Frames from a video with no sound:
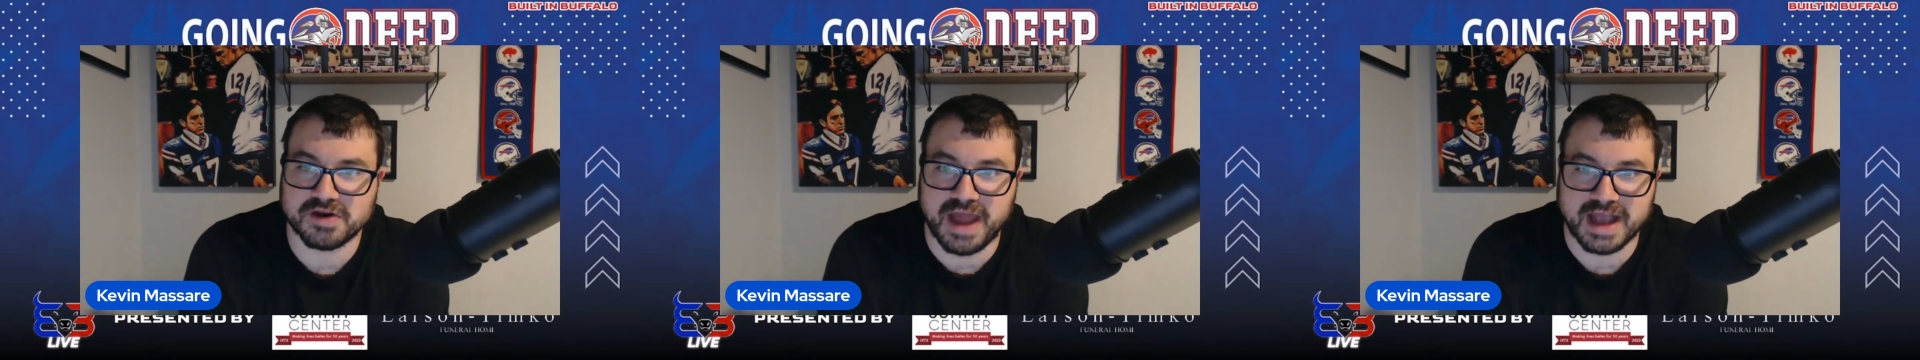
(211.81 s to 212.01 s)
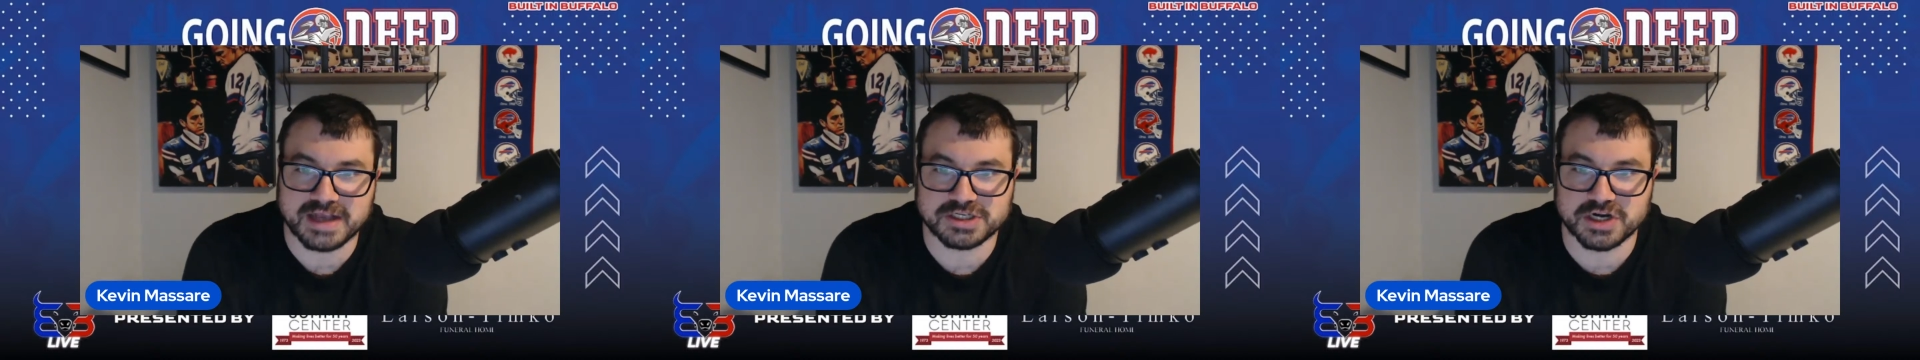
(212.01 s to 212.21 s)

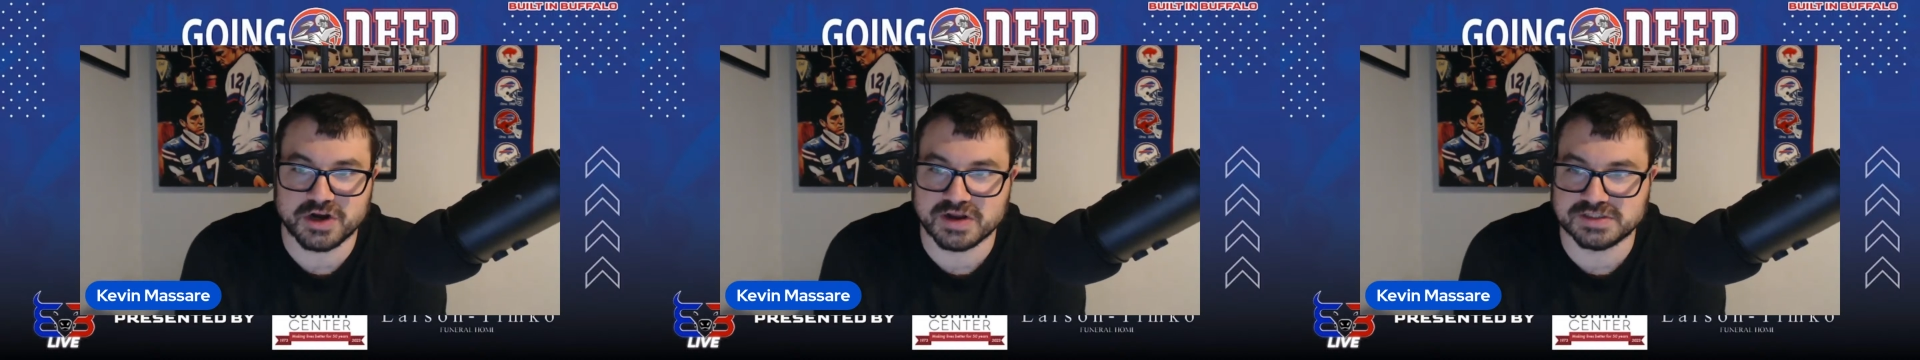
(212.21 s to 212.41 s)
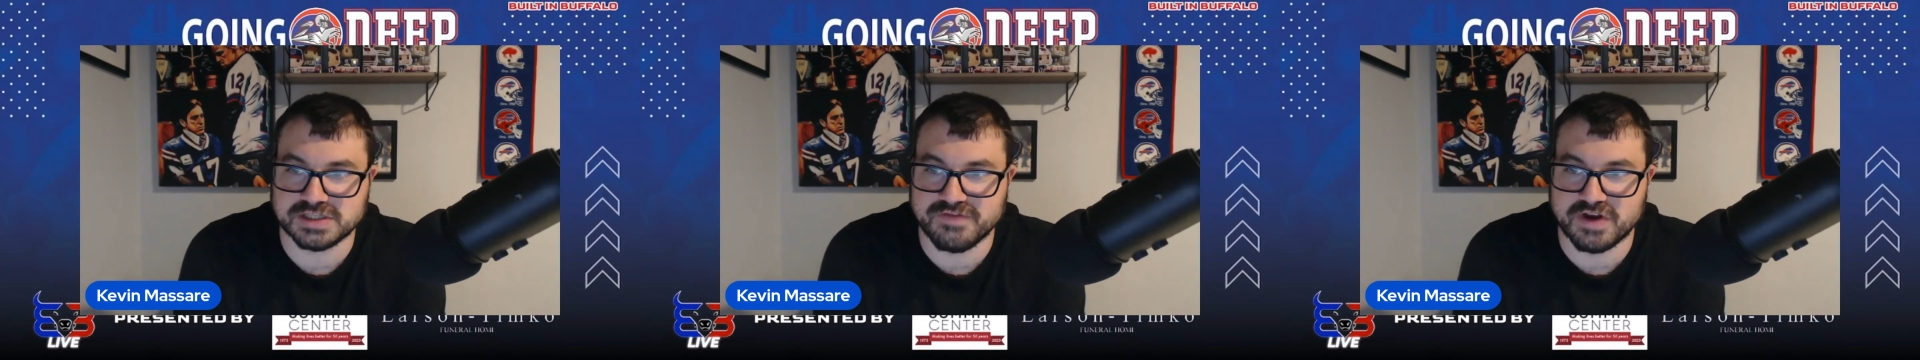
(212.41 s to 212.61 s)
Next
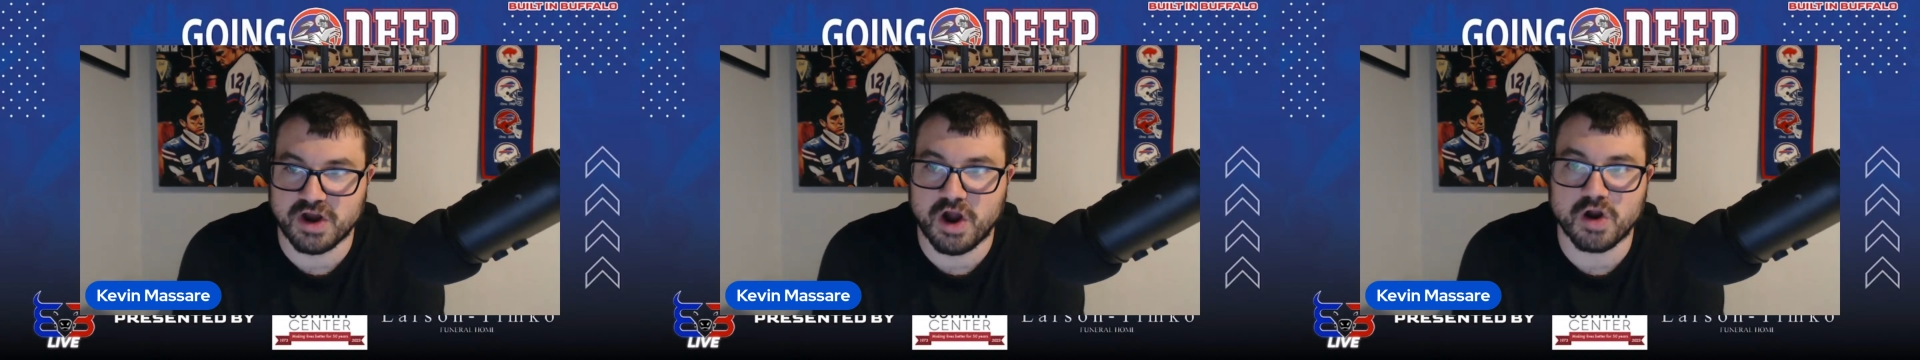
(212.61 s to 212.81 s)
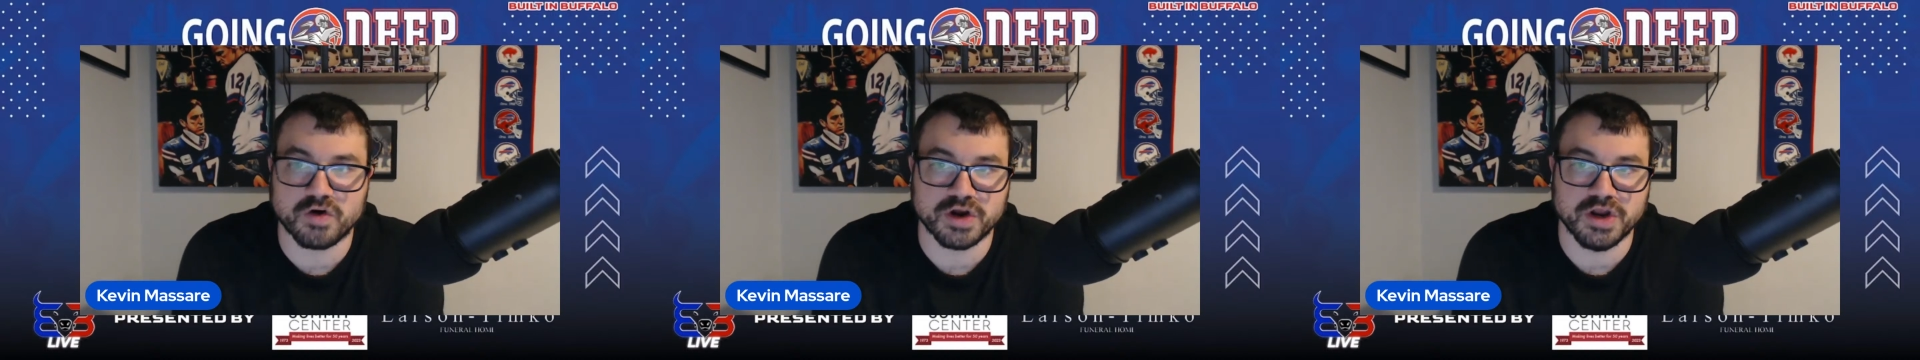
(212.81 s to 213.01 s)
year is even
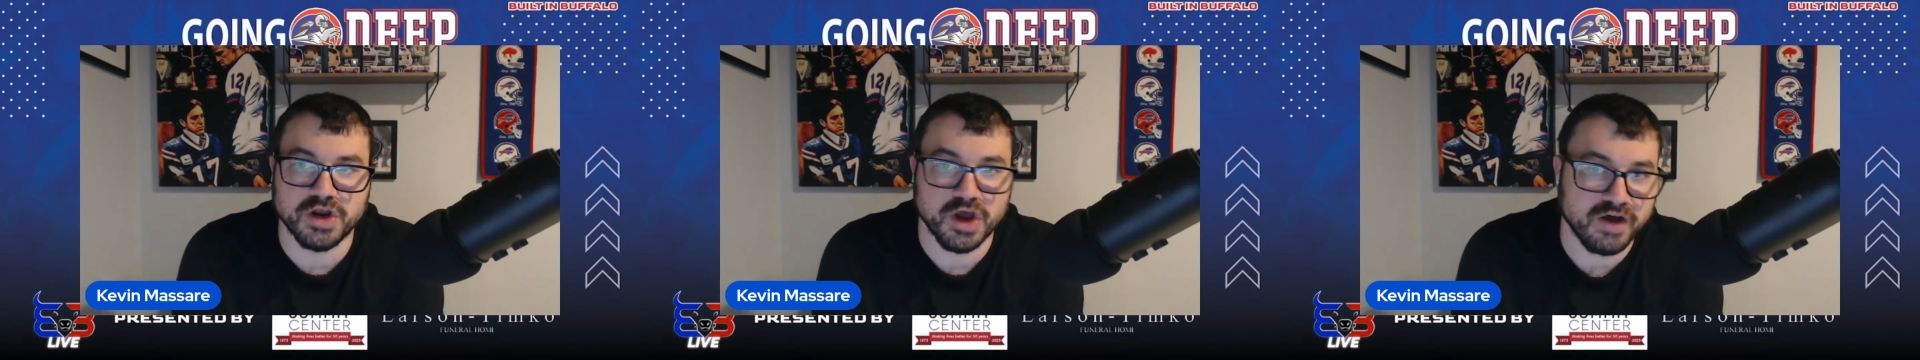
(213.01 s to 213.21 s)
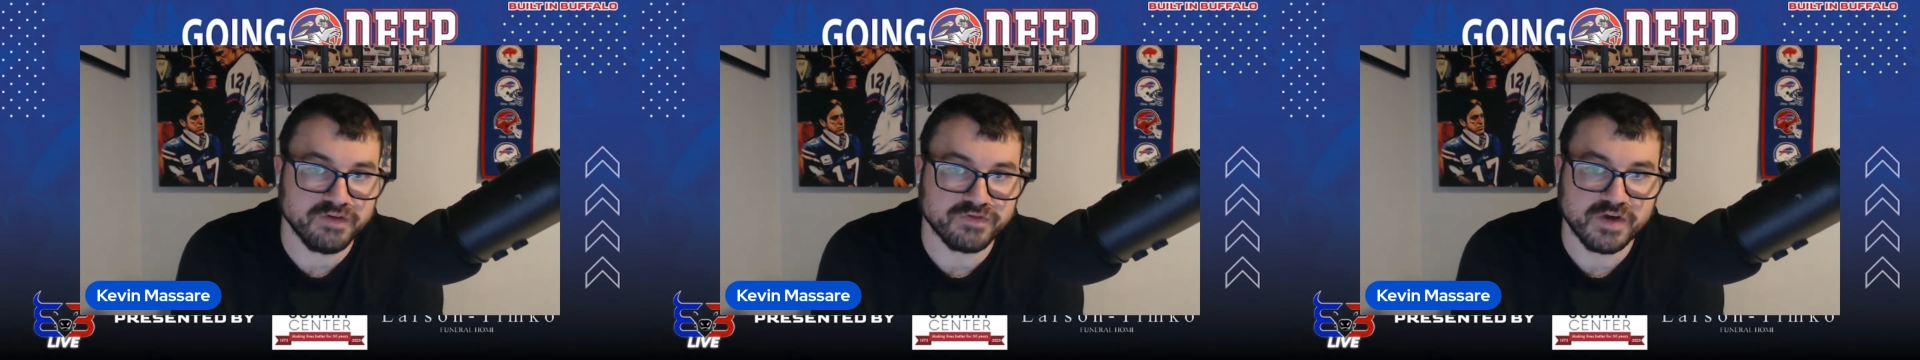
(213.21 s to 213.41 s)
hard
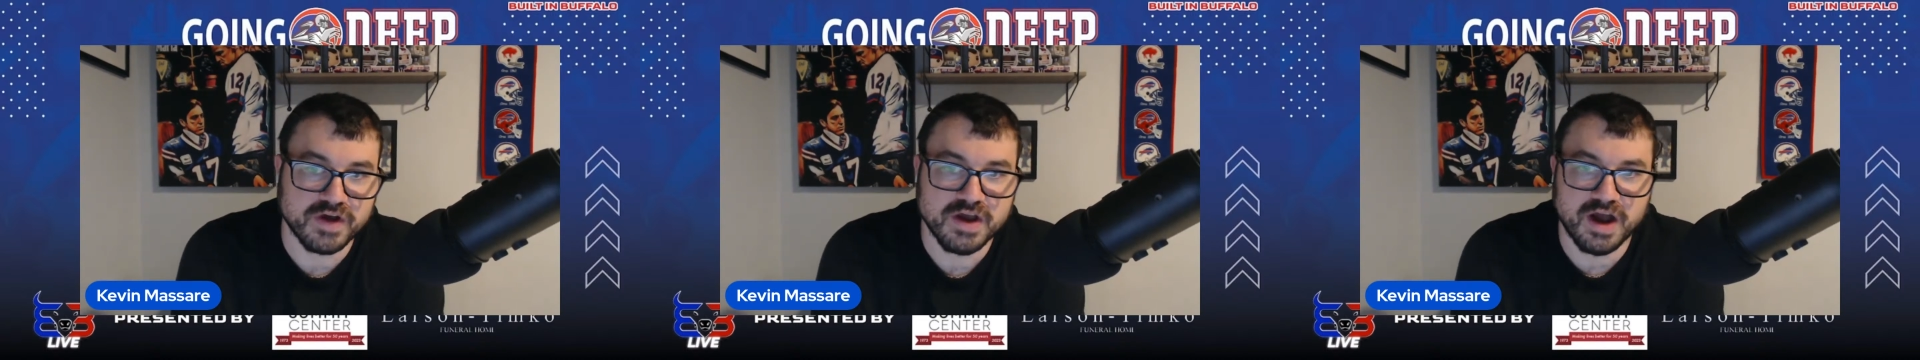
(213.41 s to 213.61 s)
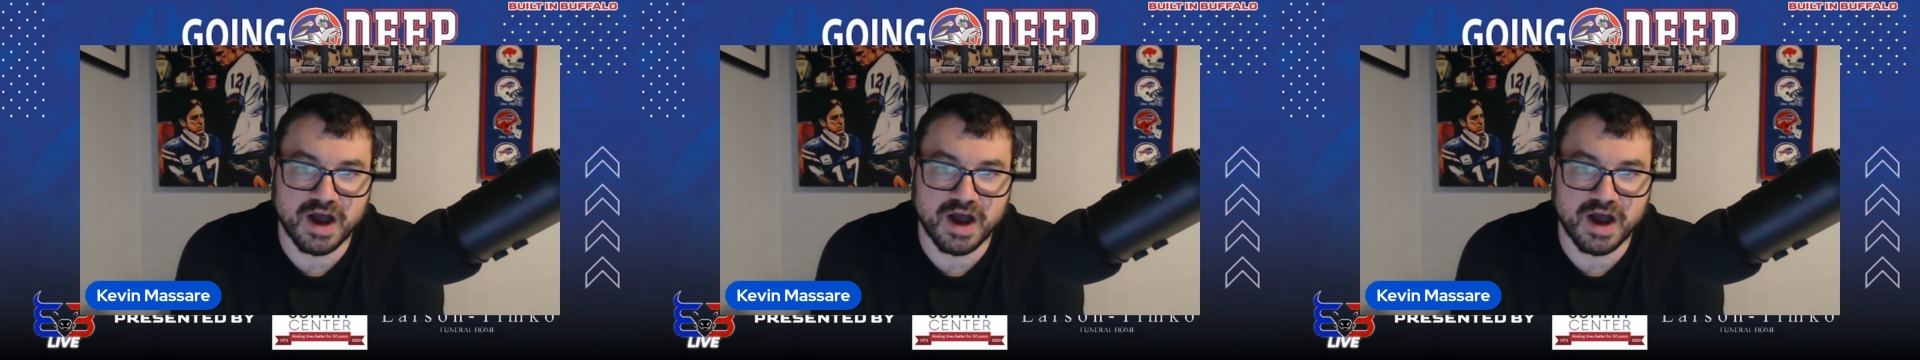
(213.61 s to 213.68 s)
enough